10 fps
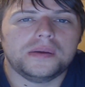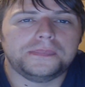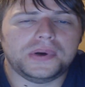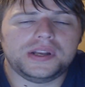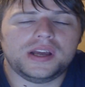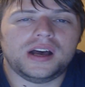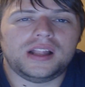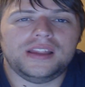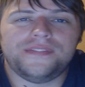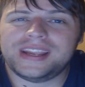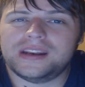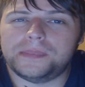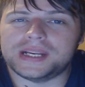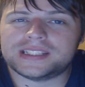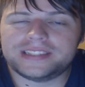But living in a
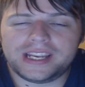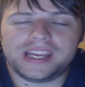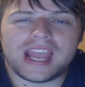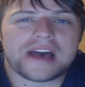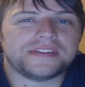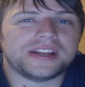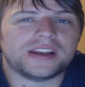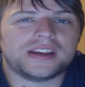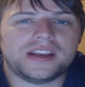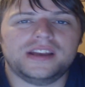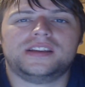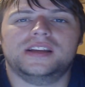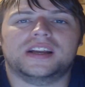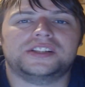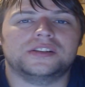big city, having a good
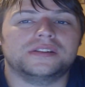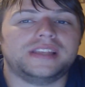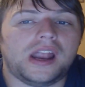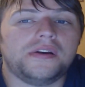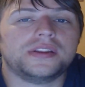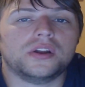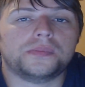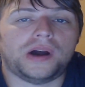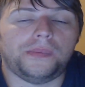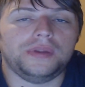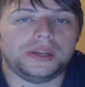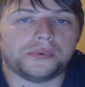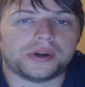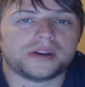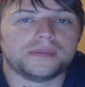connection there, it could probably
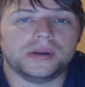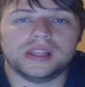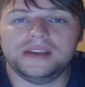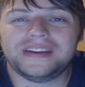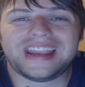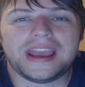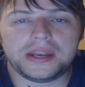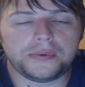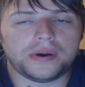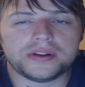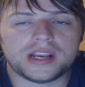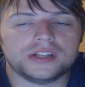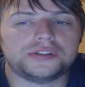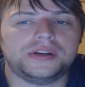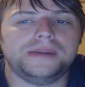work. But living anywhere in the
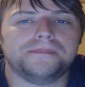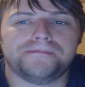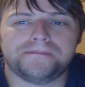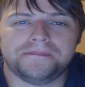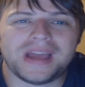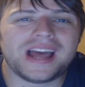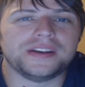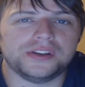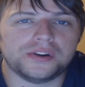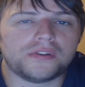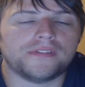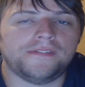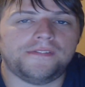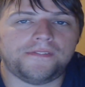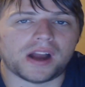country, man, you're
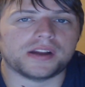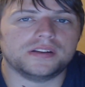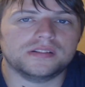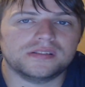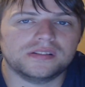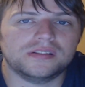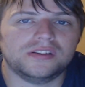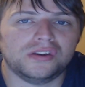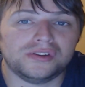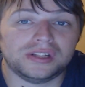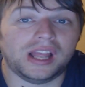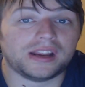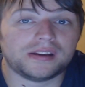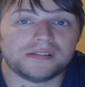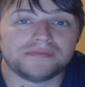fucked.
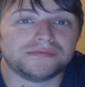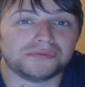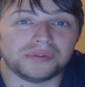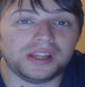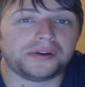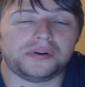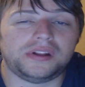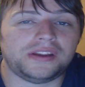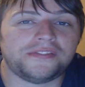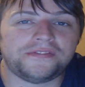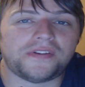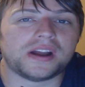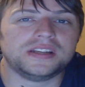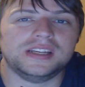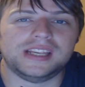Like, literally
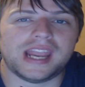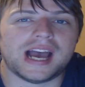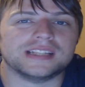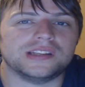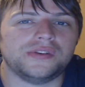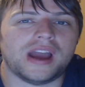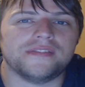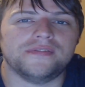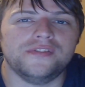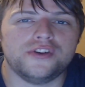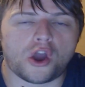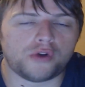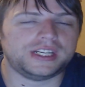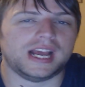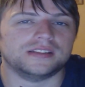fucked in the ass, and you have no
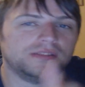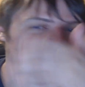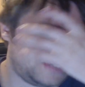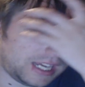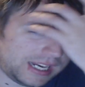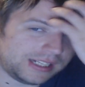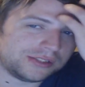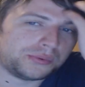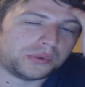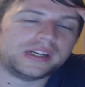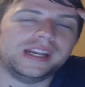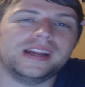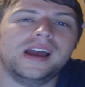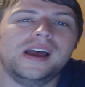chance of getting this working